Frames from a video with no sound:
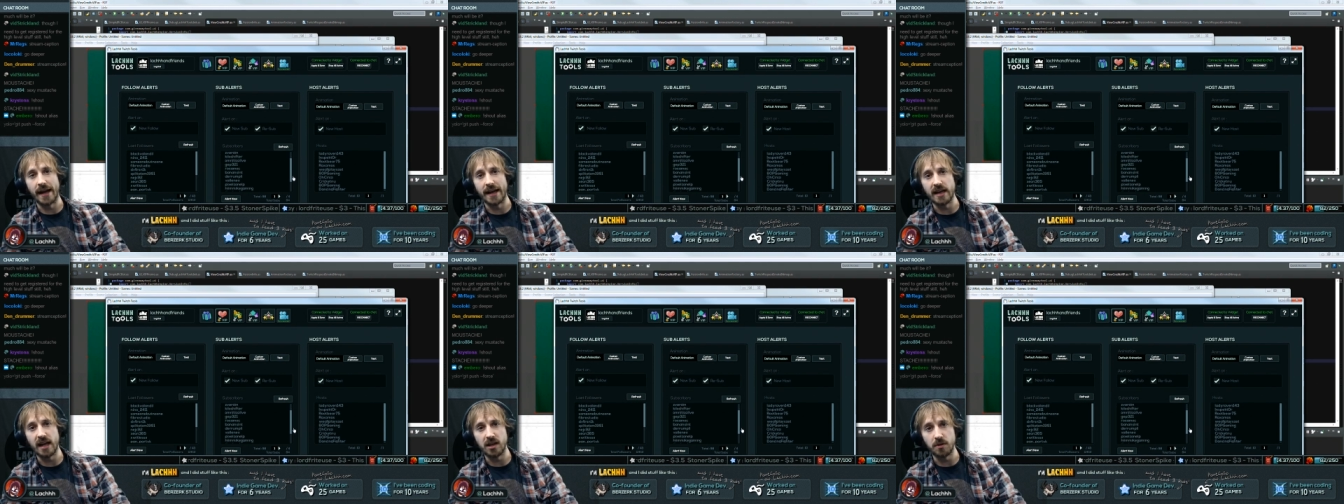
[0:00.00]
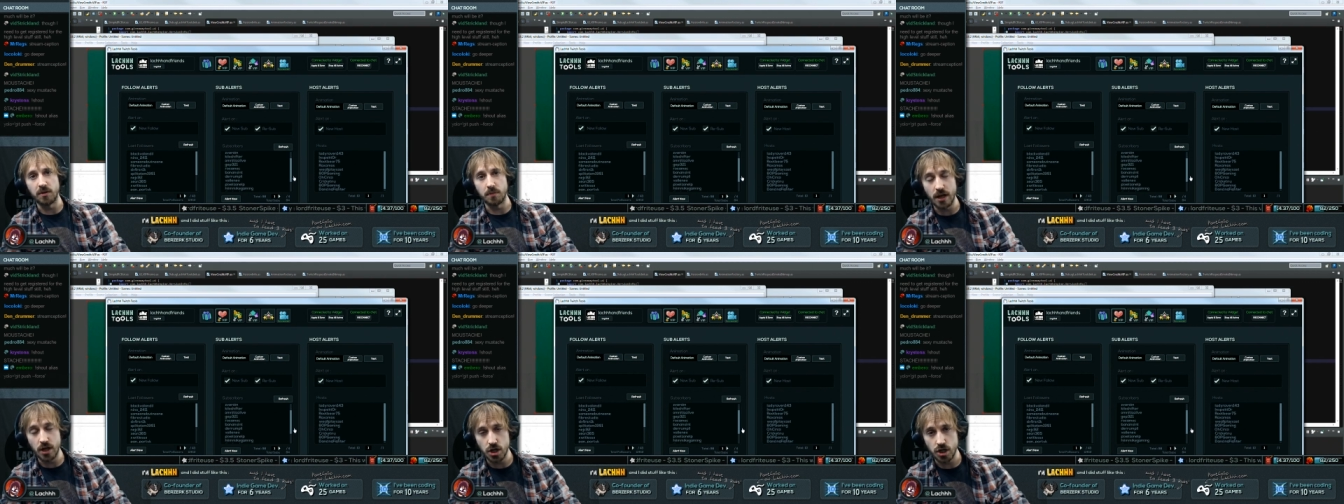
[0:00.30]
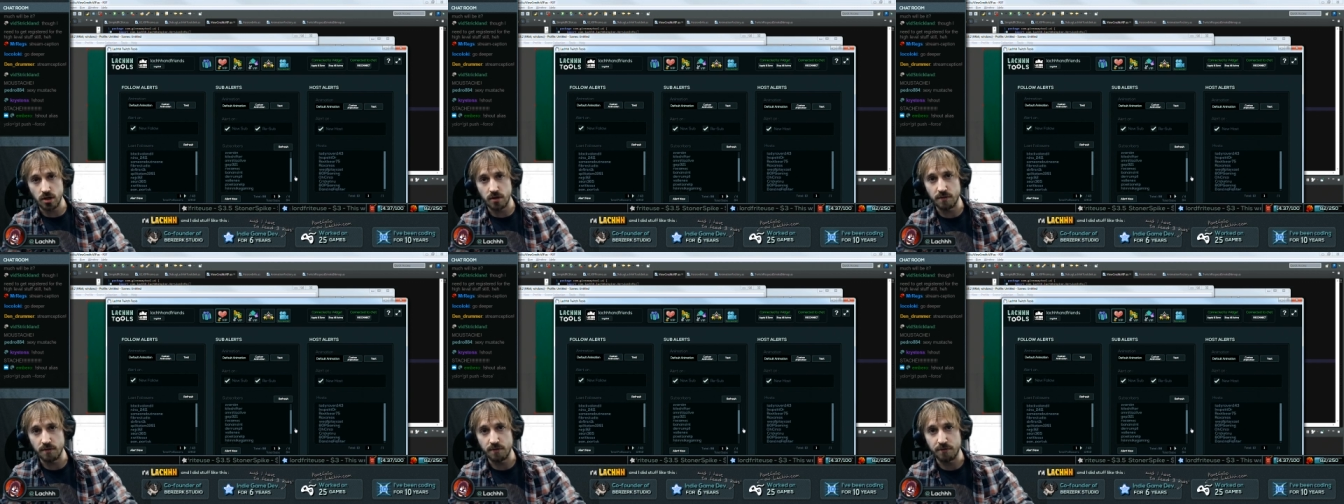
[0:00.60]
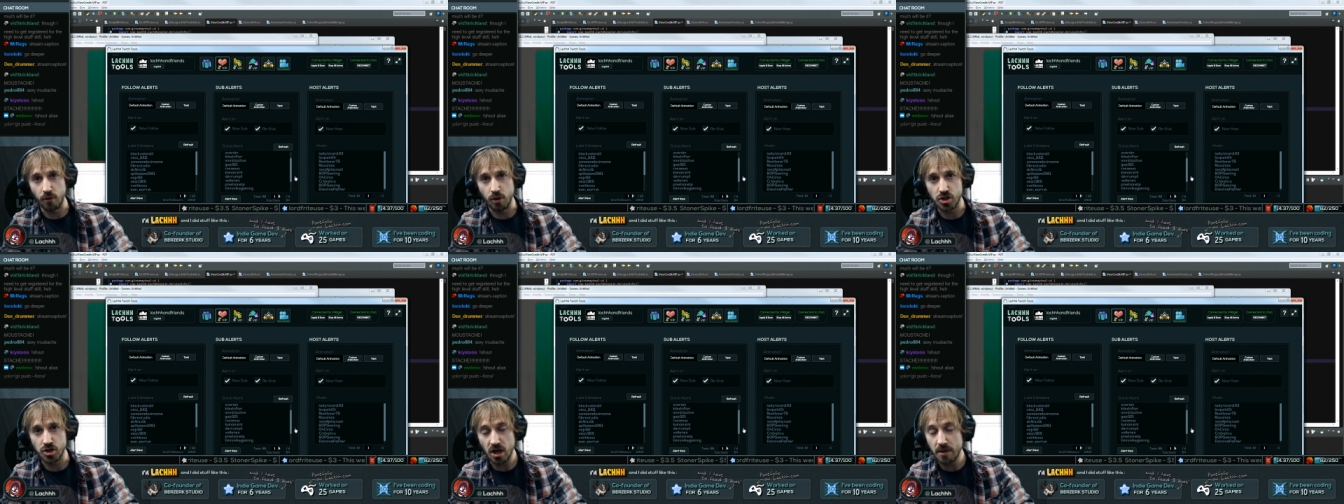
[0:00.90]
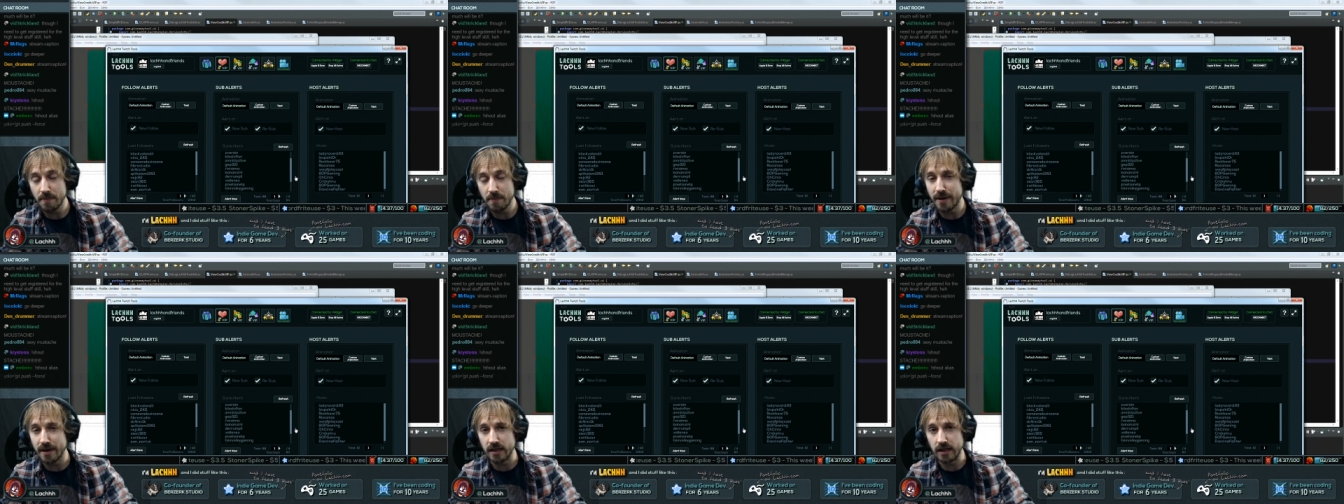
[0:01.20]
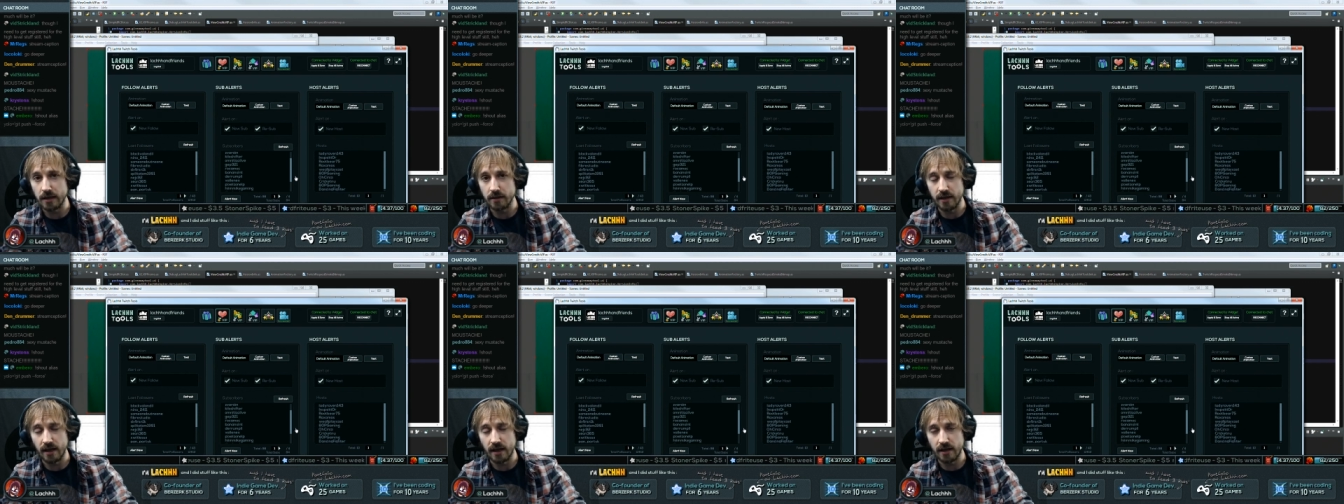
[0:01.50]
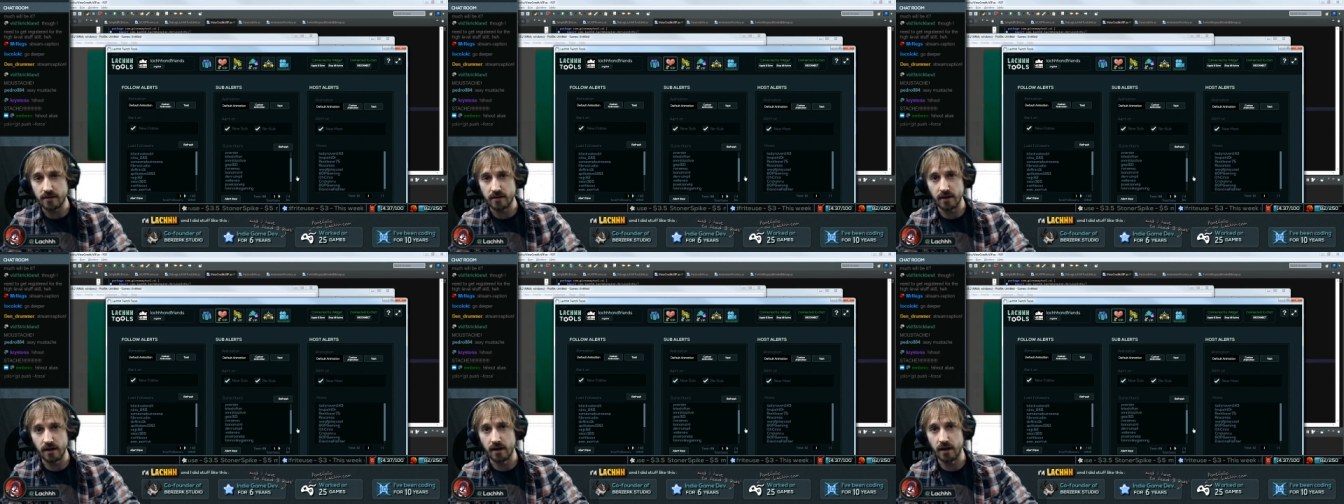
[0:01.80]
an animation for somebody
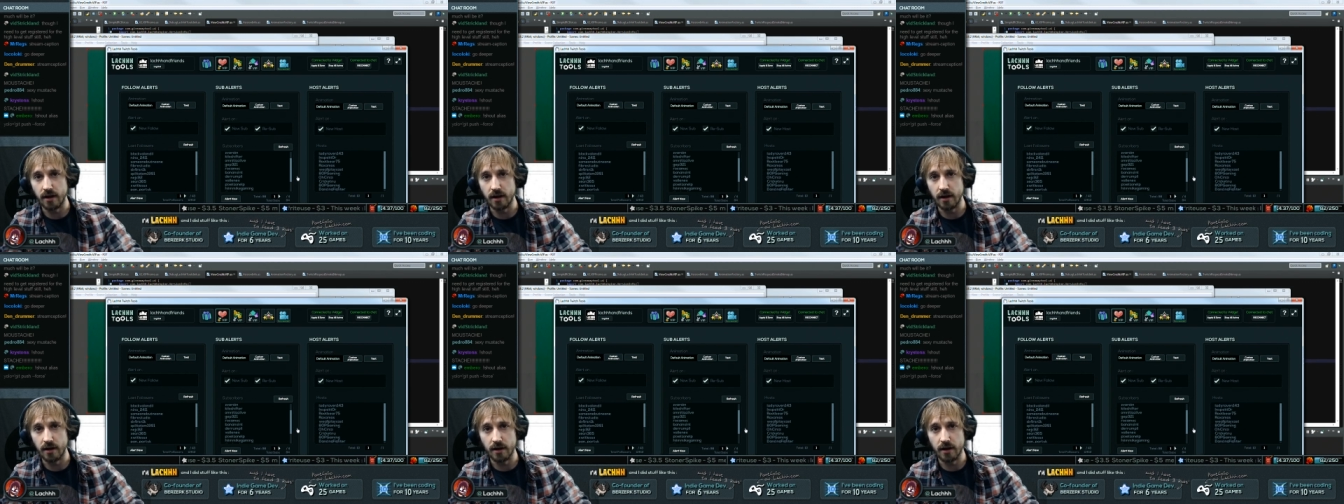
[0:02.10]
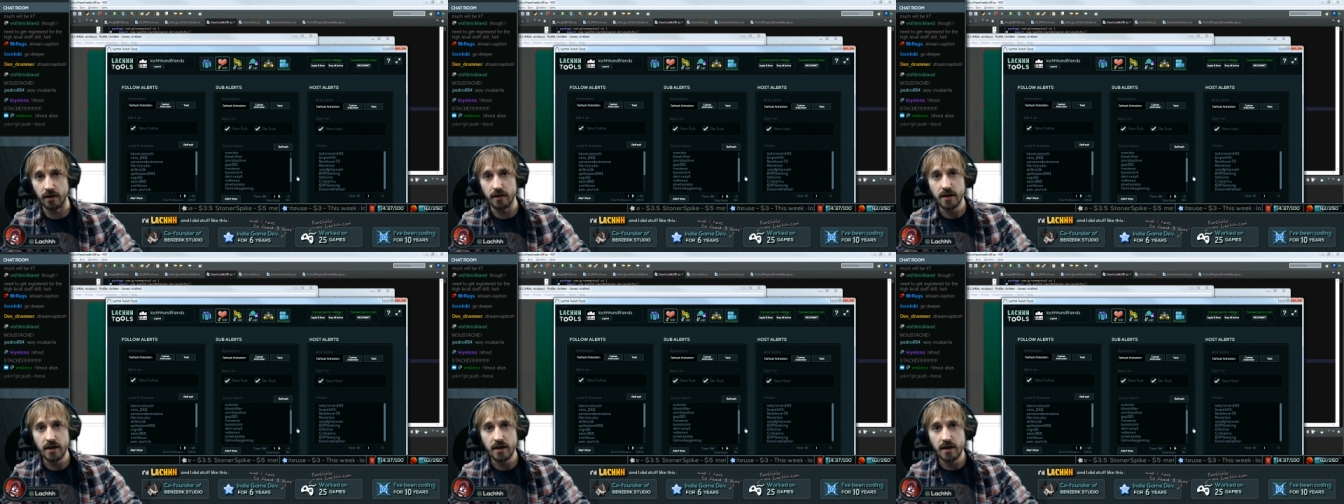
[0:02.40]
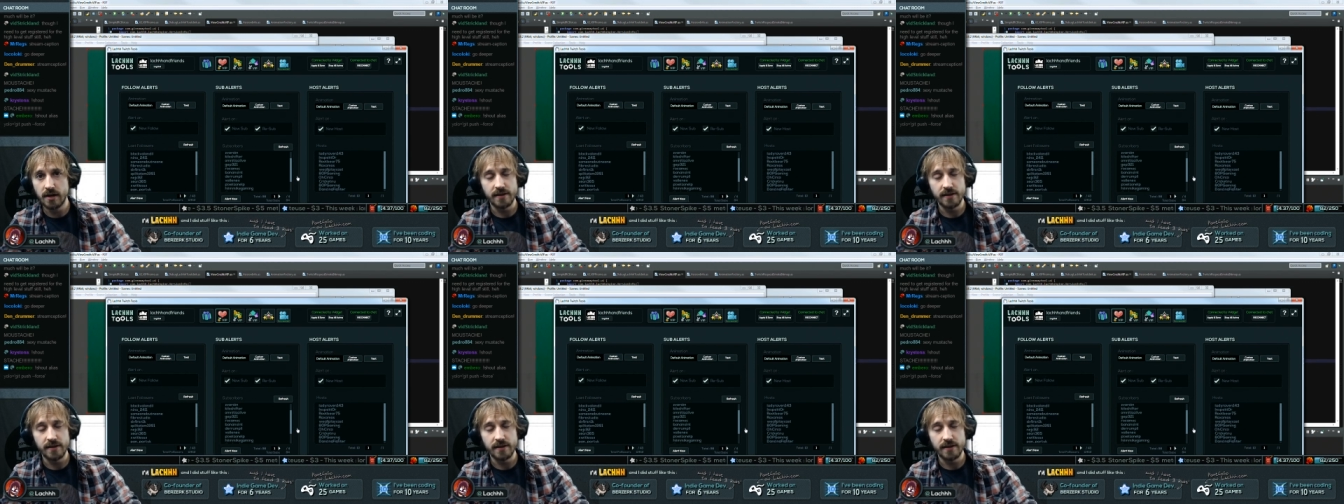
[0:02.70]
that uh,